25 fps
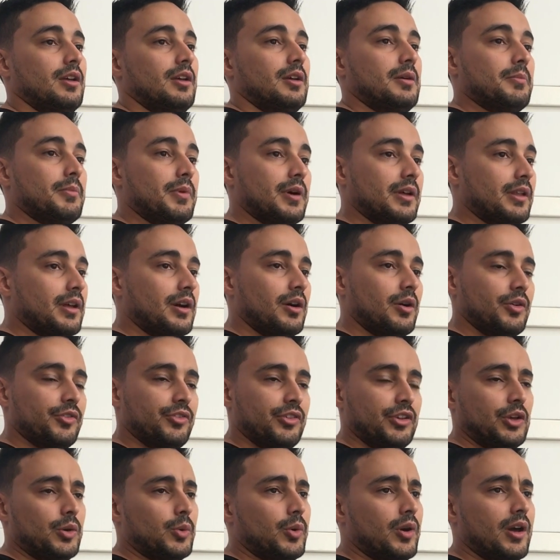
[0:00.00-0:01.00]
When I was in
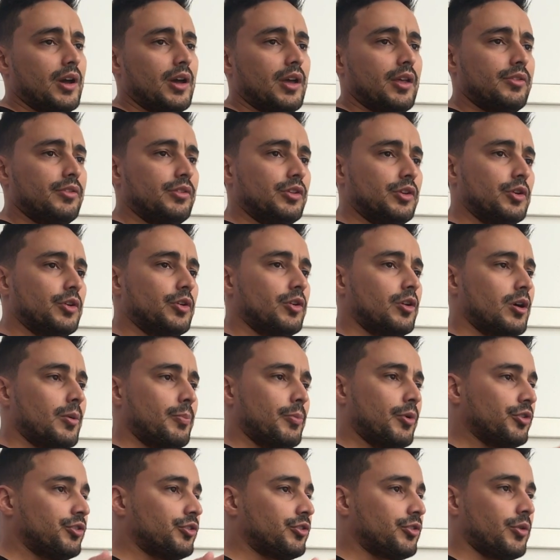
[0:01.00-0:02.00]
US, Europe,
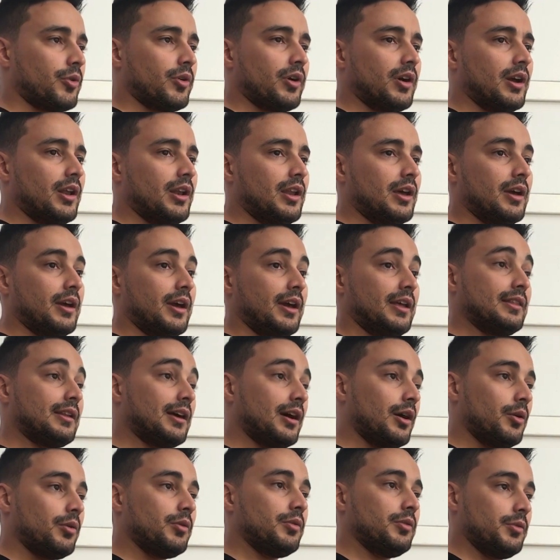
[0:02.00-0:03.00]
Australia, and
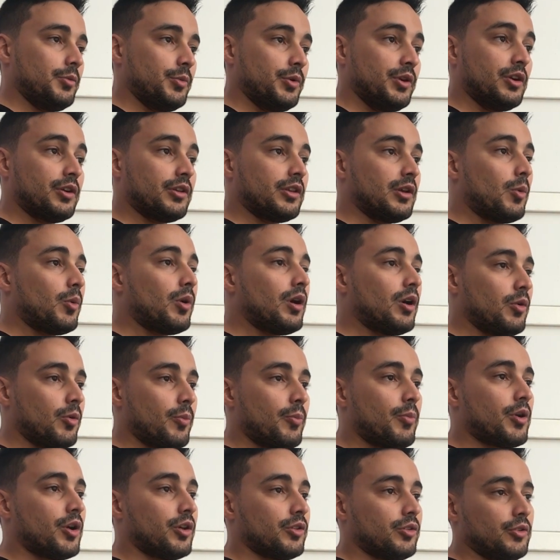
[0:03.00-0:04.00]
now we are the one who
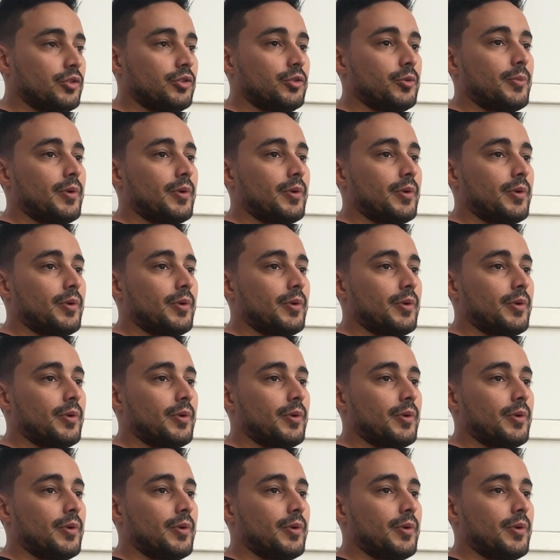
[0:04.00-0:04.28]
brought to Dubai.